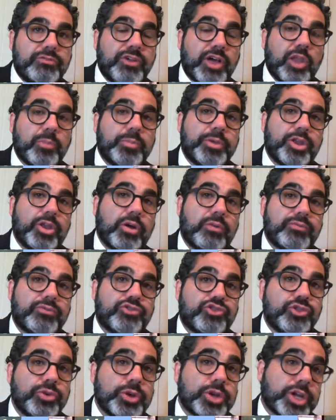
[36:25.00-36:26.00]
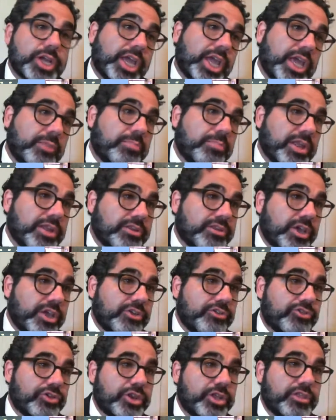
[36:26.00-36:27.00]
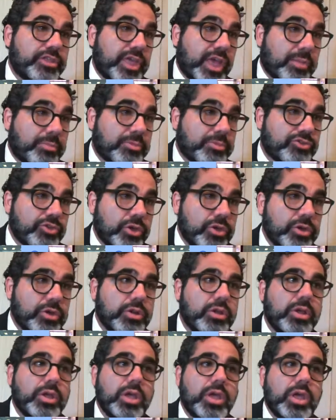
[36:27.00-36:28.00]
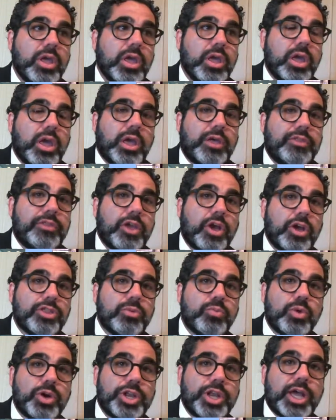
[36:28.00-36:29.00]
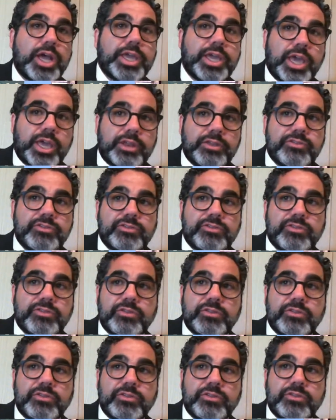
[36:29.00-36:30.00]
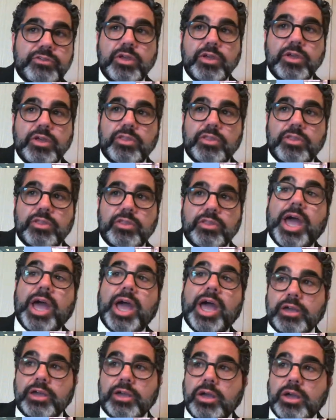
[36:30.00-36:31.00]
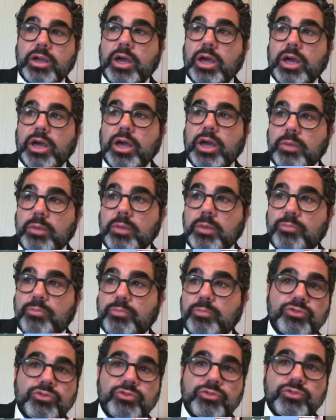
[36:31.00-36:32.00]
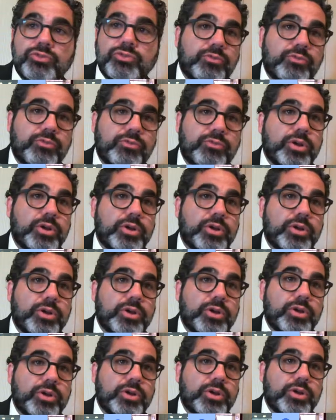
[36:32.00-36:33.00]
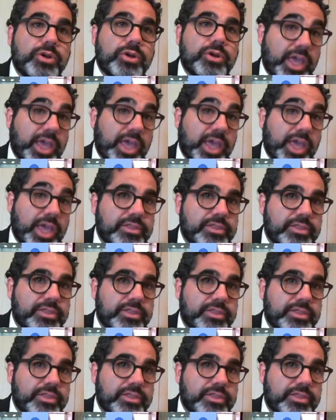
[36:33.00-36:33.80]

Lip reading: development of sugarcane plantation in the Amazon, and the other one against the mining proposal for the Inca in the Amazon.